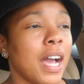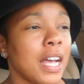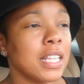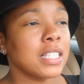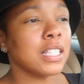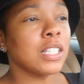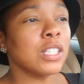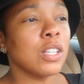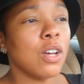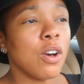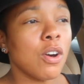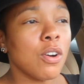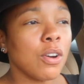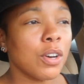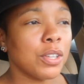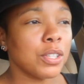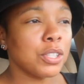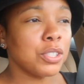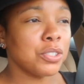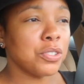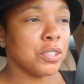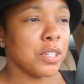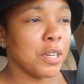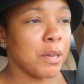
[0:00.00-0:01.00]
guys along on
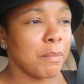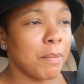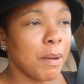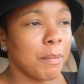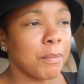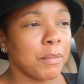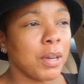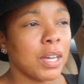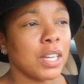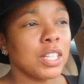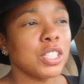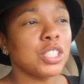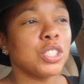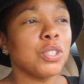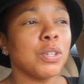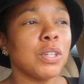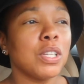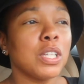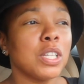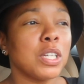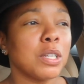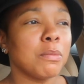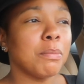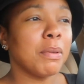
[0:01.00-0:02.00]
the trip. I'm going to show a
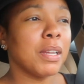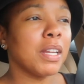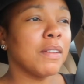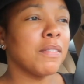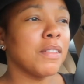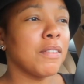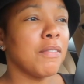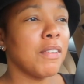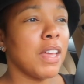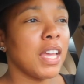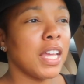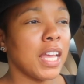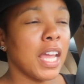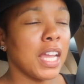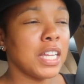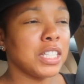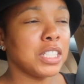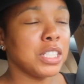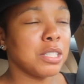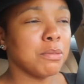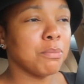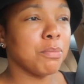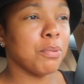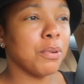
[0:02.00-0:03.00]
little bit of the
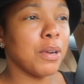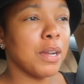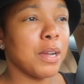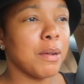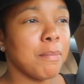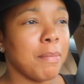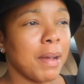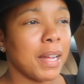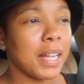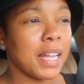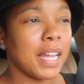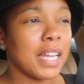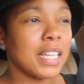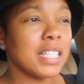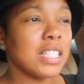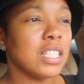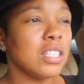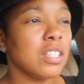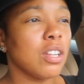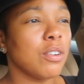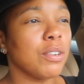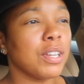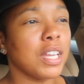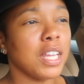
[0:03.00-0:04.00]
vacation prep, I guess,
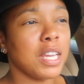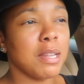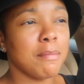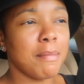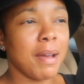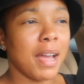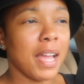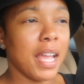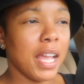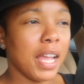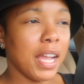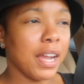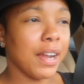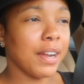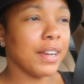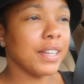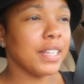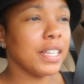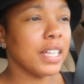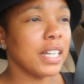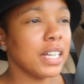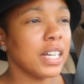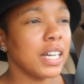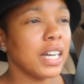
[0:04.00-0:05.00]
you know, getting my hair
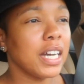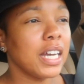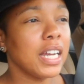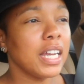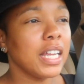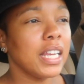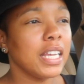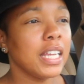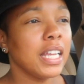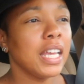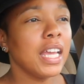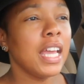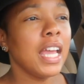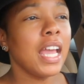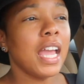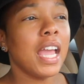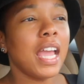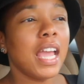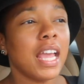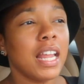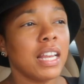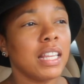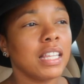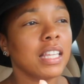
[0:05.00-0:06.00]

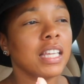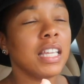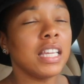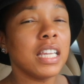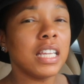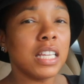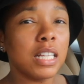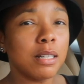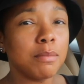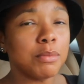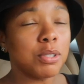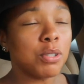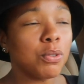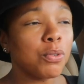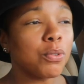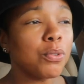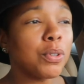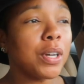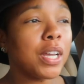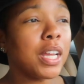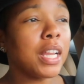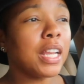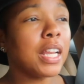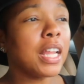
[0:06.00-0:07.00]
done and leading up
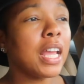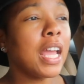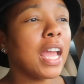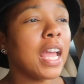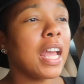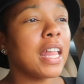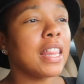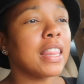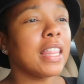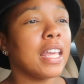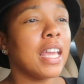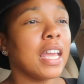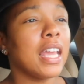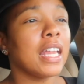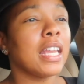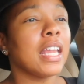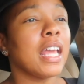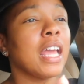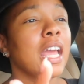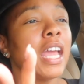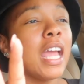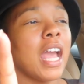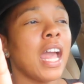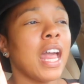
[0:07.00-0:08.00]
to it. And
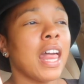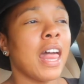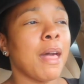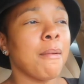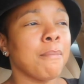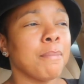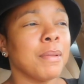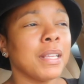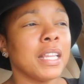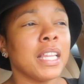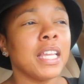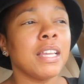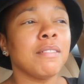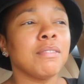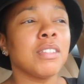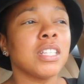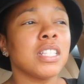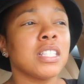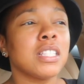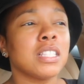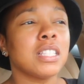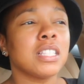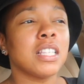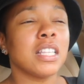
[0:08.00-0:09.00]
then I believe
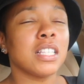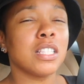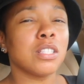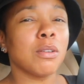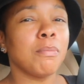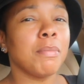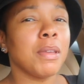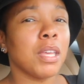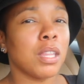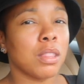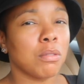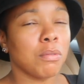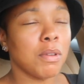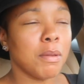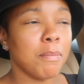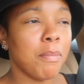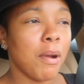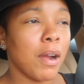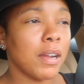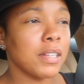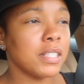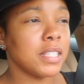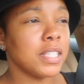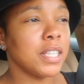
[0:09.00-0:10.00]
this this will be a
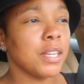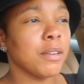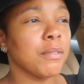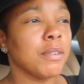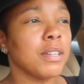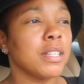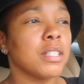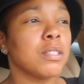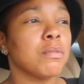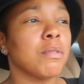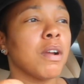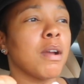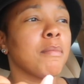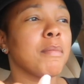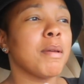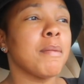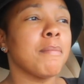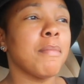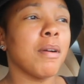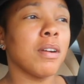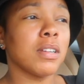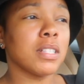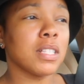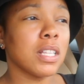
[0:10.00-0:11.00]
three-part series where I'm
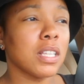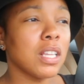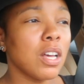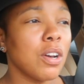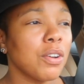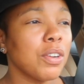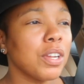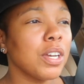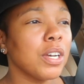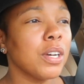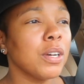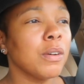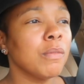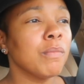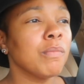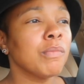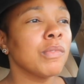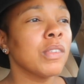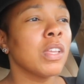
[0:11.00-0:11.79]
in Barcelona,